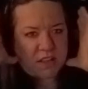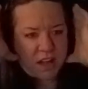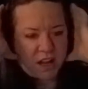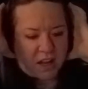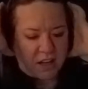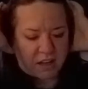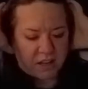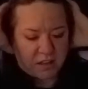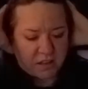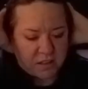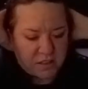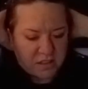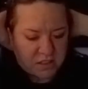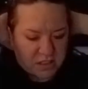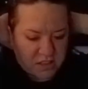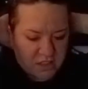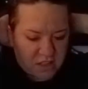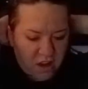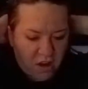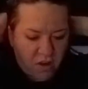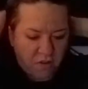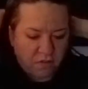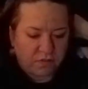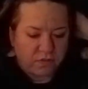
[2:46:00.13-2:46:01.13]
like
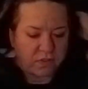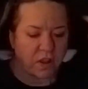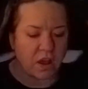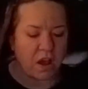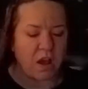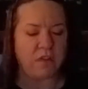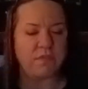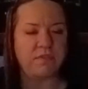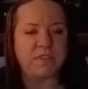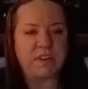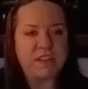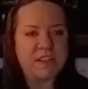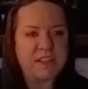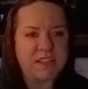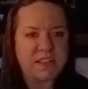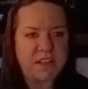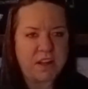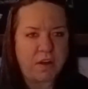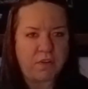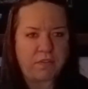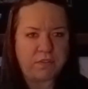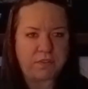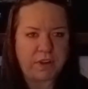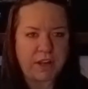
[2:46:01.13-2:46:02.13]
self-love and
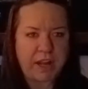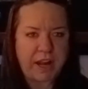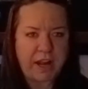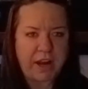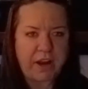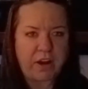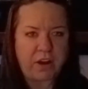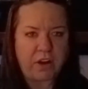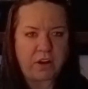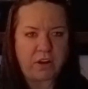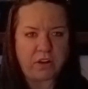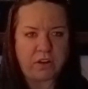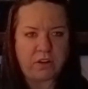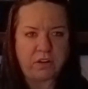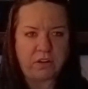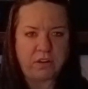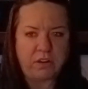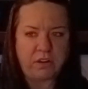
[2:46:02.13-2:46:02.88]
self-care.